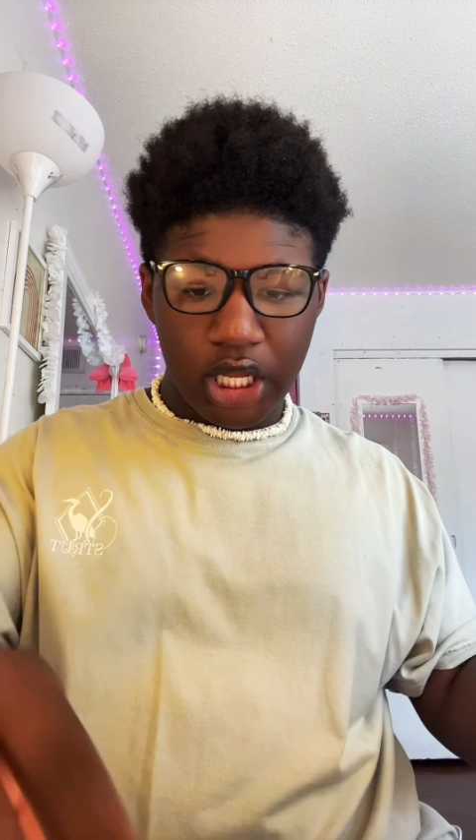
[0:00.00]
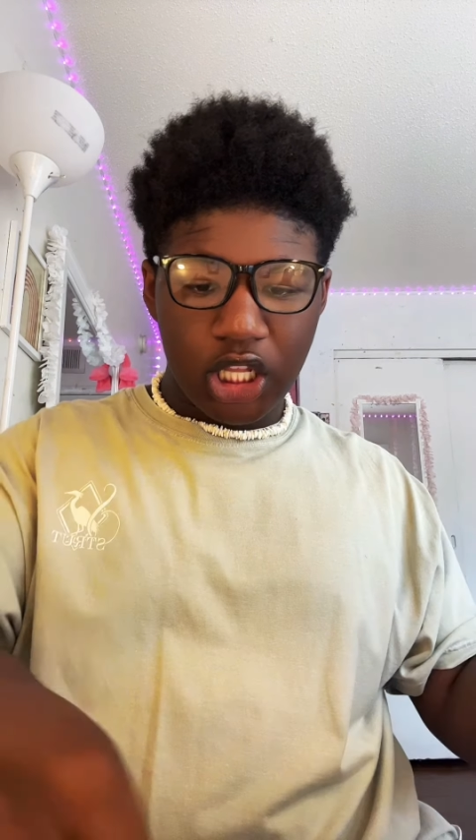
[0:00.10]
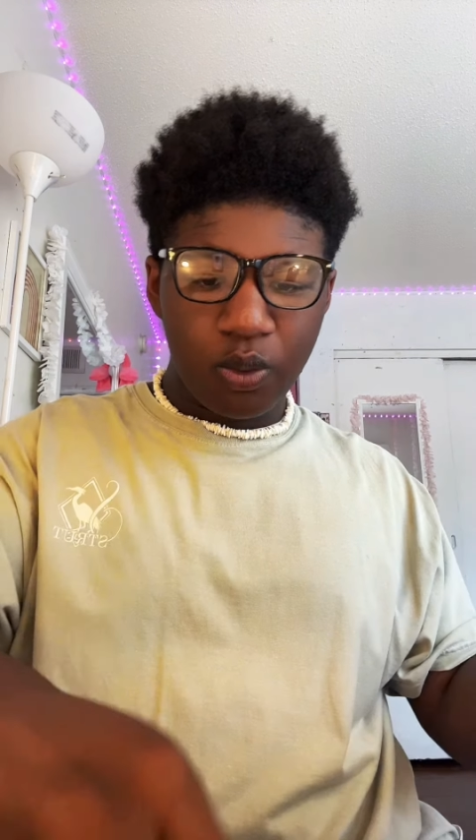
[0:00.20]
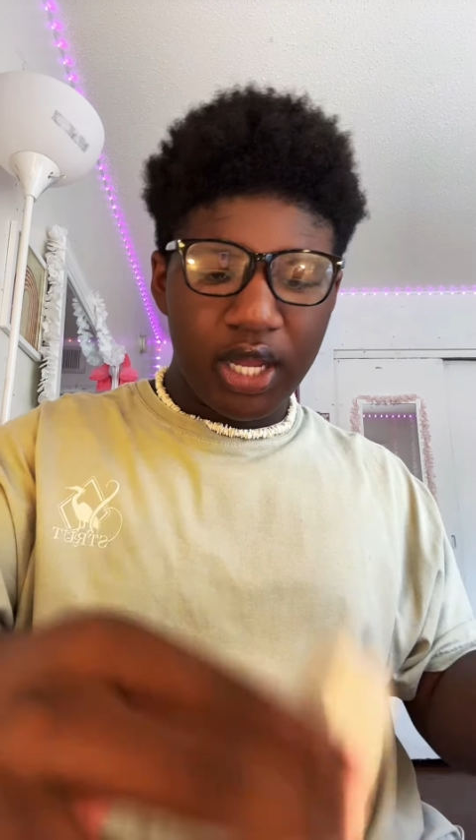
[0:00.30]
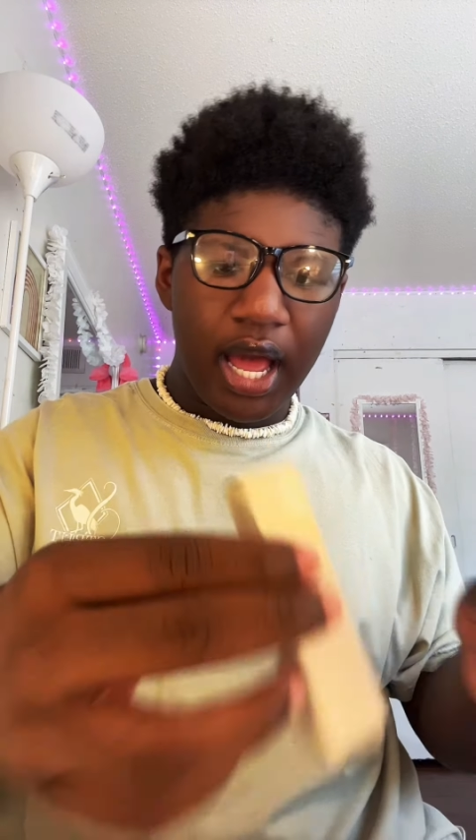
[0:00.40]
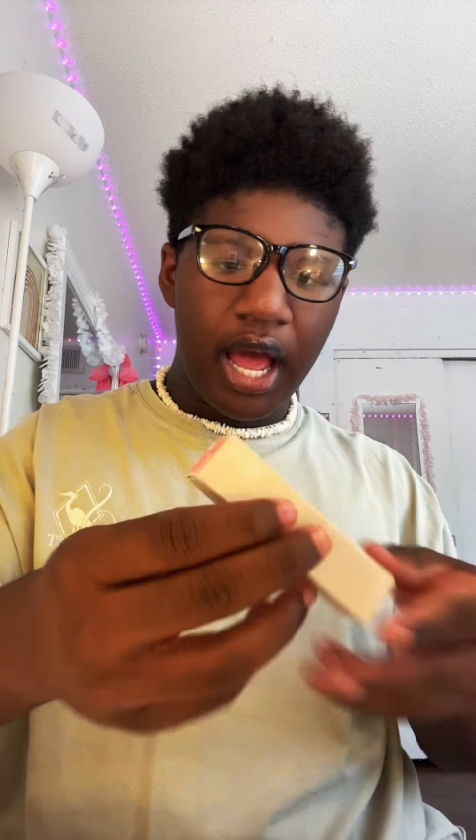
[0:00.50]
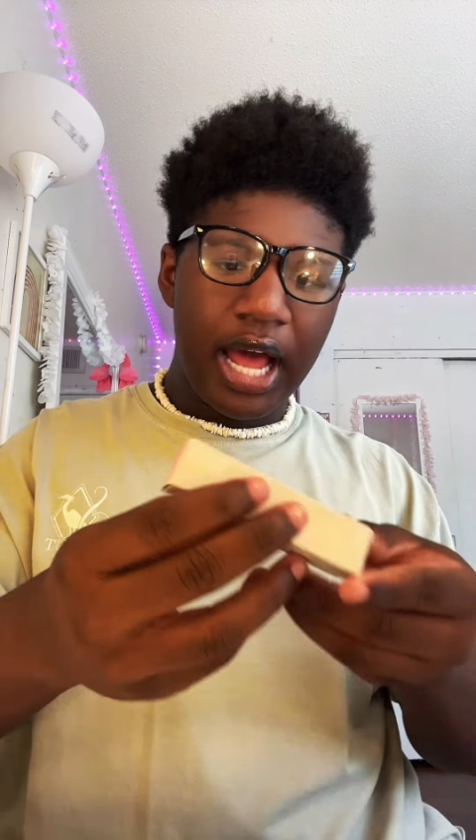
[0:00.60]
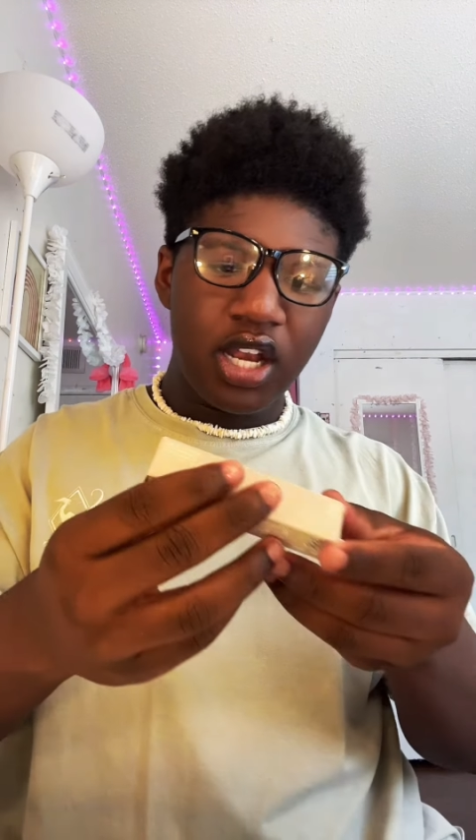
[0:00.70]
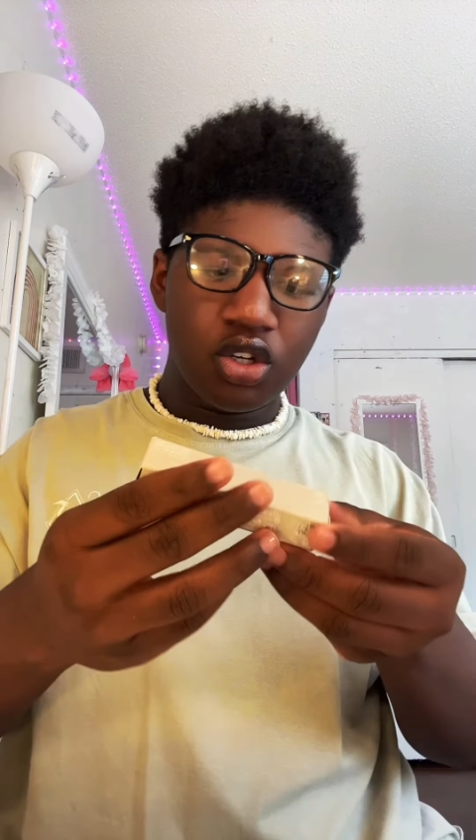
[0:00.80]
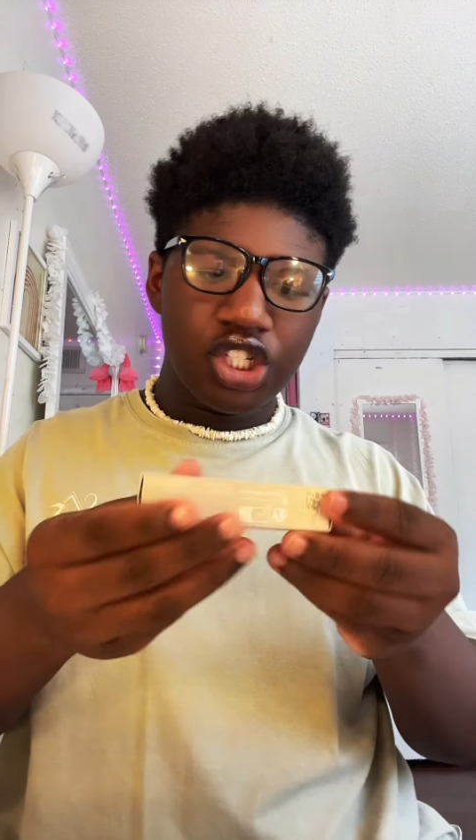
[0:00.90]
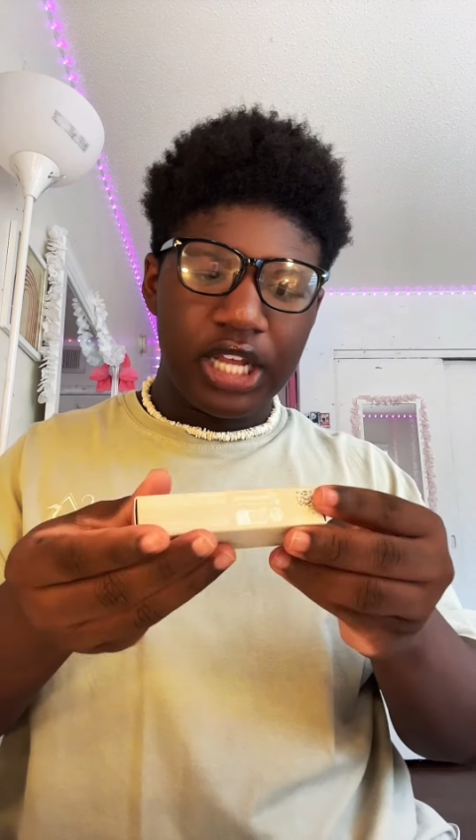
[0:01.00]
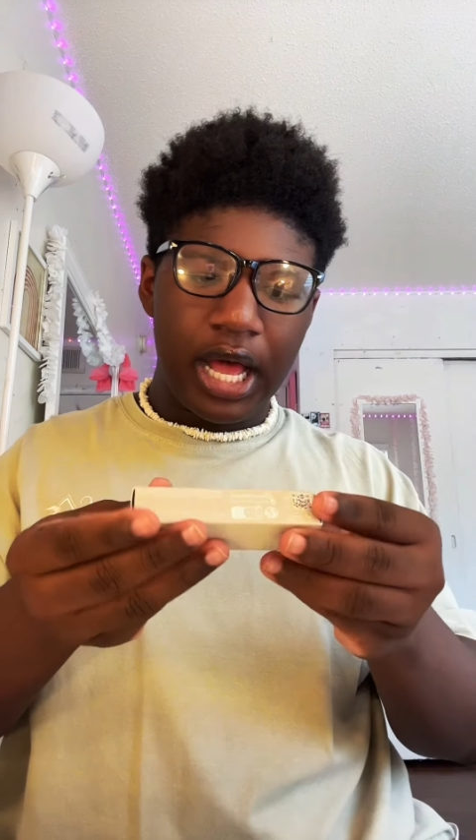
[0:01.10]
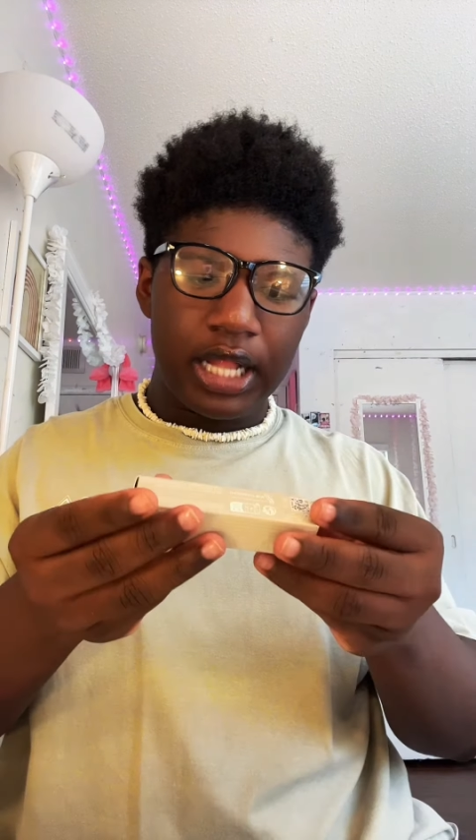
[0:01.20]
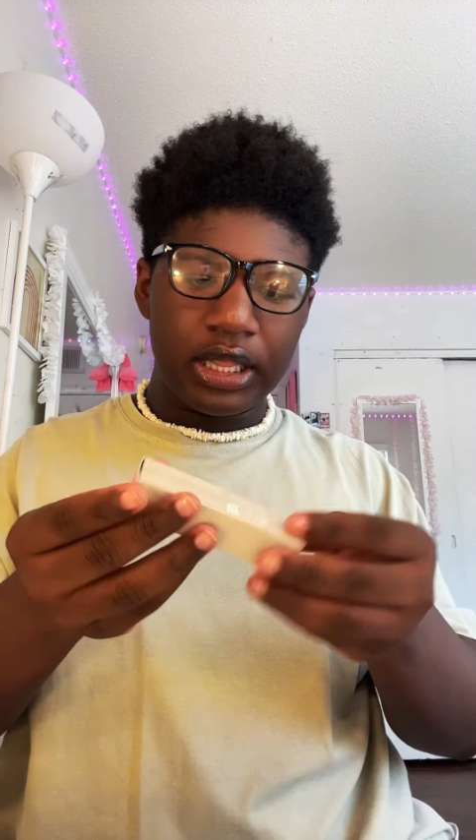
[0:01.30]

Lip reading: And then I know she got a